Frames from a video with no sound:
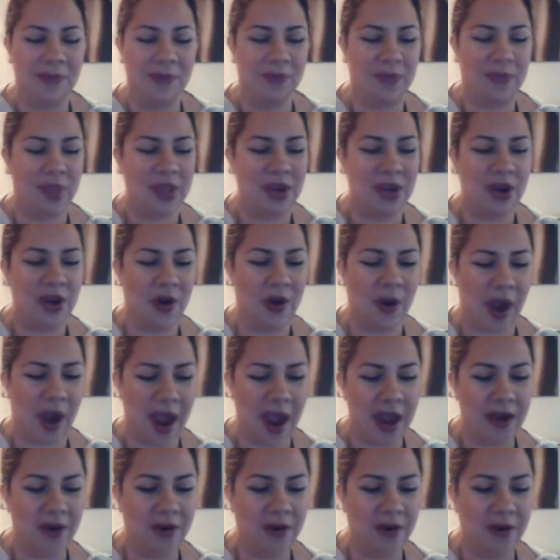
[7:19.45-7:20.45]

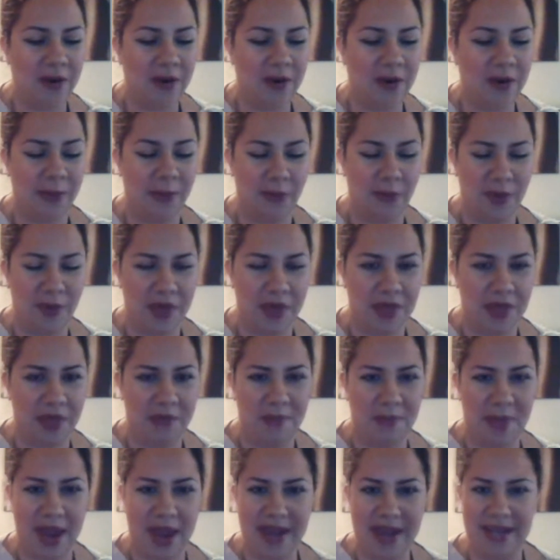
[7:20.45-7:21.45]
I grew up
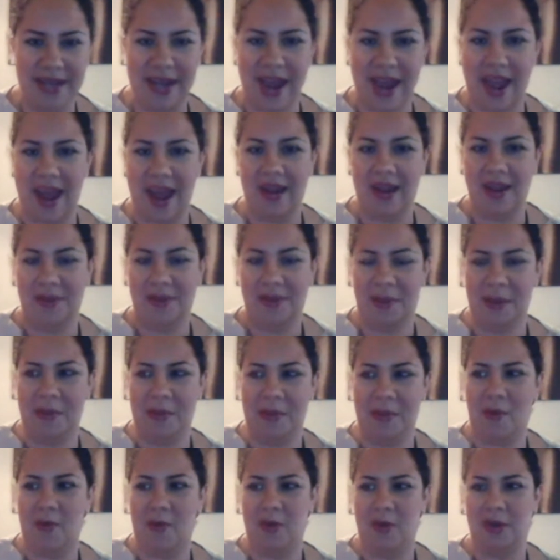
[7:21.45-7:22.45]
with my
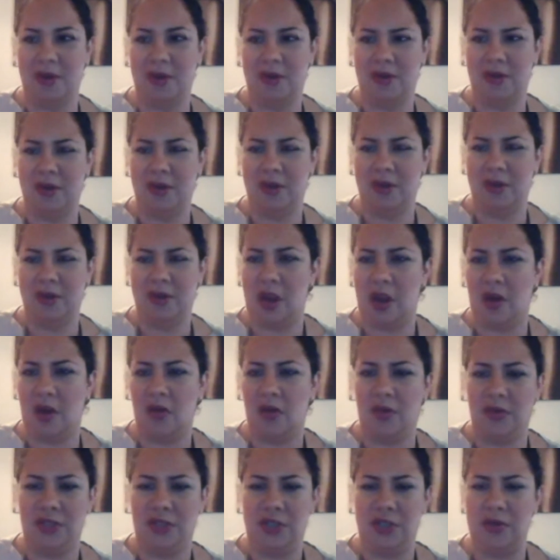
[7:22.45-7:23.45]
dad. My mom would,
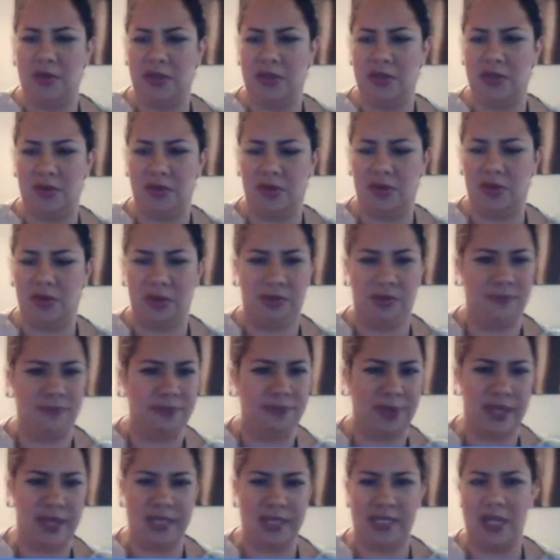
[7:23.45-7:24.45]
if she was
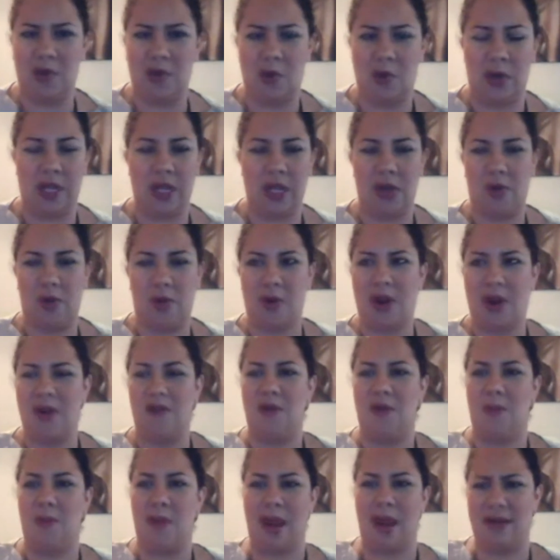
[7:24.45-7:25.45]
busy
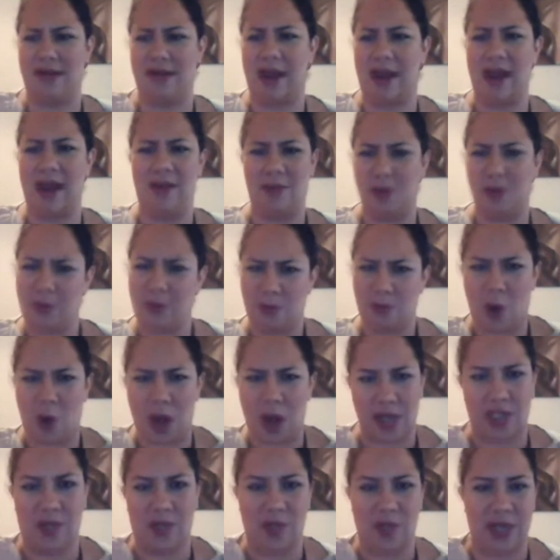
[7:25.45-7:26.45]
working or whatever, my dad
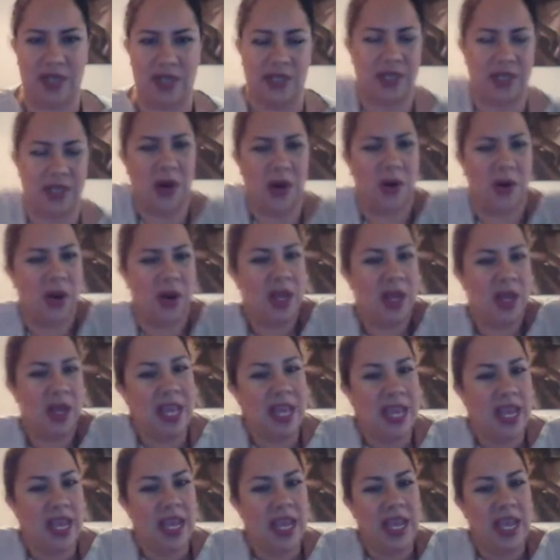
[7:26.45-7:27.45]
would watch me.
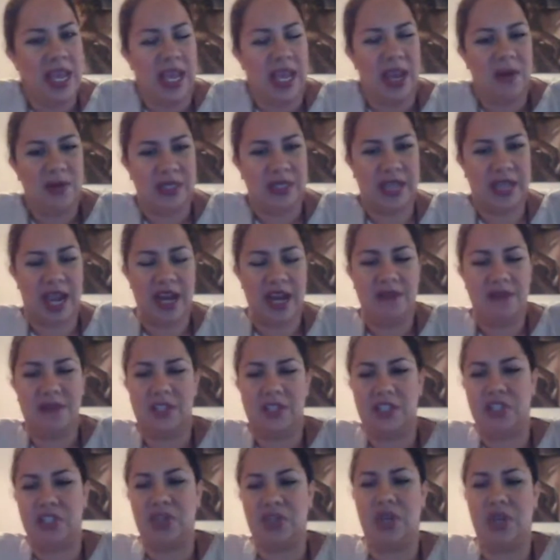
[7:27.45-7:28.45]
So it was
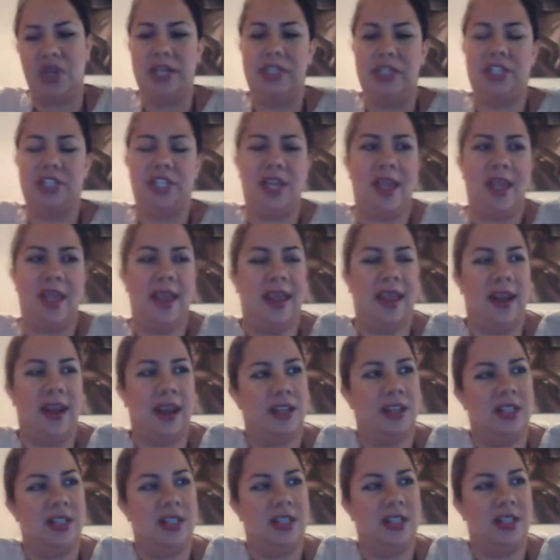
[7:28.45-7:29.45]
kind of a strange thing,
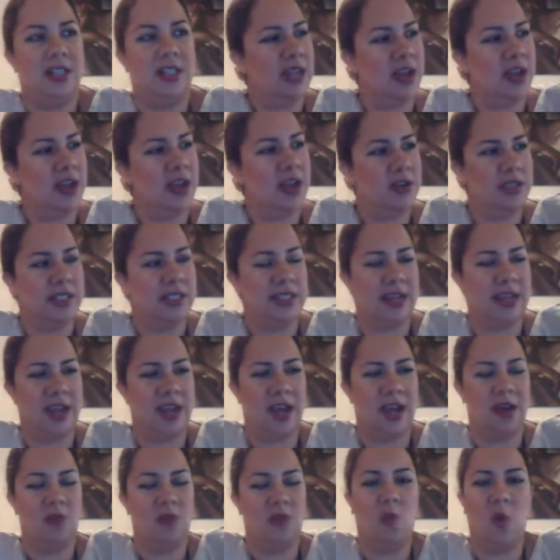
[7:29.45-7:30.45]
and I just didn't
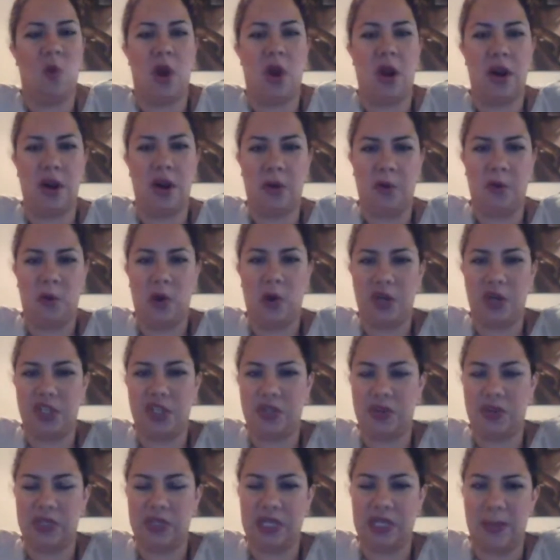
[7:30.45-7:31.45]
understand
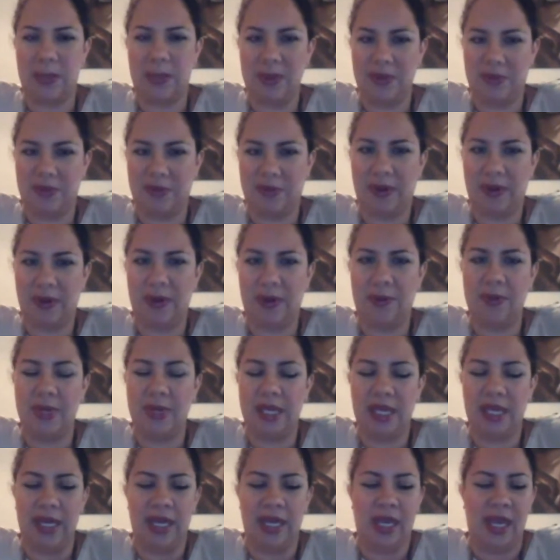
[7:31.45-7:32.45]
where she was coming
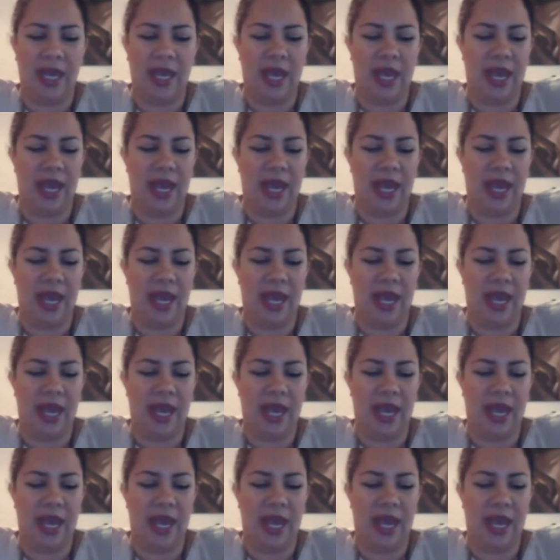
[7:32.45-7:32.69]
from.